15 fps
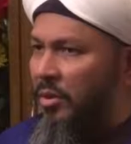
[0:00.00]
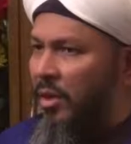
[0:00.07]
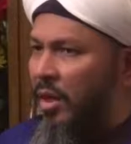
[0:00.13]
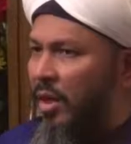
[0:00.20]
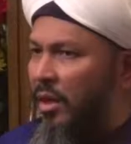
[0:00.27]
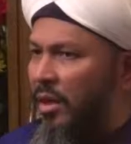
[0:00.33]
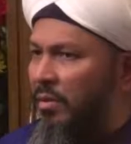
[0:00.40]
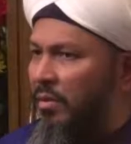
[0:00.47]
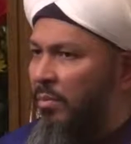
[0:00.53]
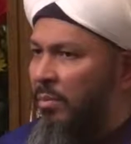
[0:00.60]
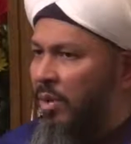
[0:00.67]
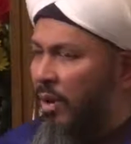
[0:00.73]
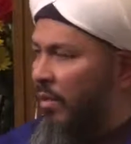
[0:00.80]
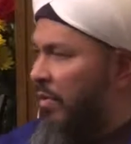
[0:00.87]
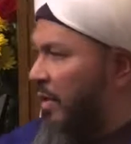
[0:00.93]
You can't even
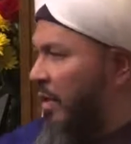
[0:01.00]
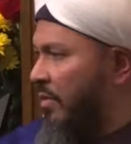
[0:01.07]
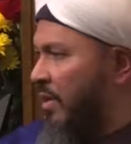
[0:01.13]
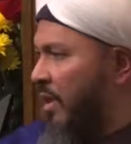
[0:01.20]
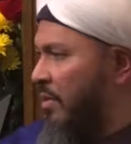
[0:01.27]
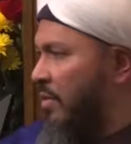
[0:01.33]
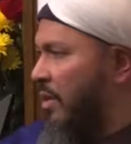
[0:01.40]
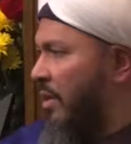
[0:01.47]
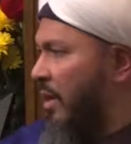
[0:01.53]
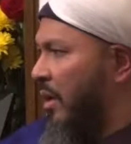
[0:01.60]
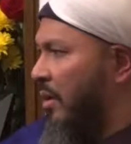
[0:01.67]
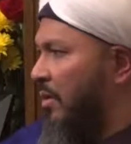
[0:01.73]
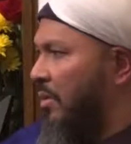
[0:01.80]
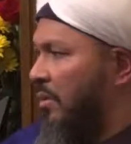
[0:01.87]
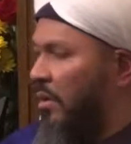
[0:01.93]
pray 5 times a
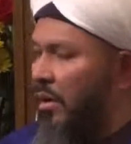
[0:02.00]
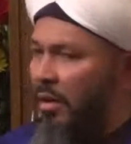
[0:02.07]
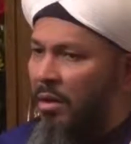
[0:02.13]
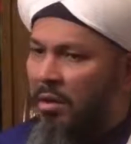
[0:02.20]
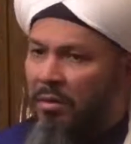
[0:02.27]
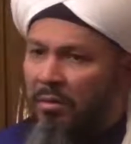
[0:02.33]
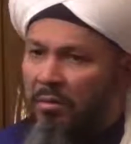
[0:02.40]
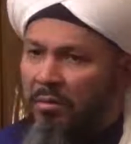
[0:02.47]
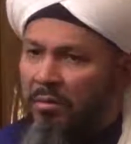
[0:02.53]
day, cannot?